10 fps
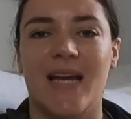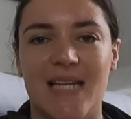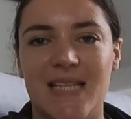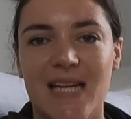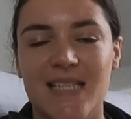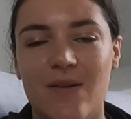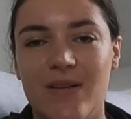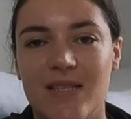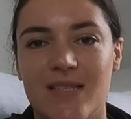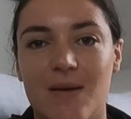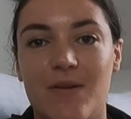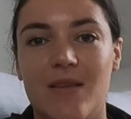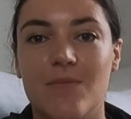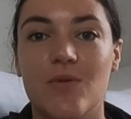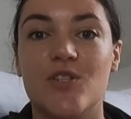Okay, so let's go into some of
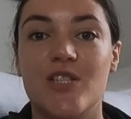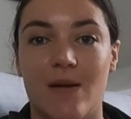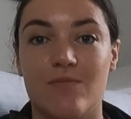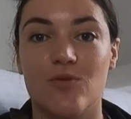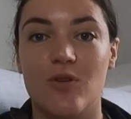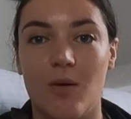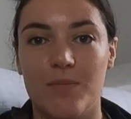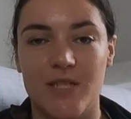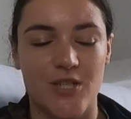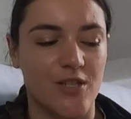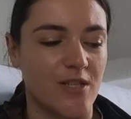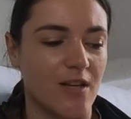the more general competition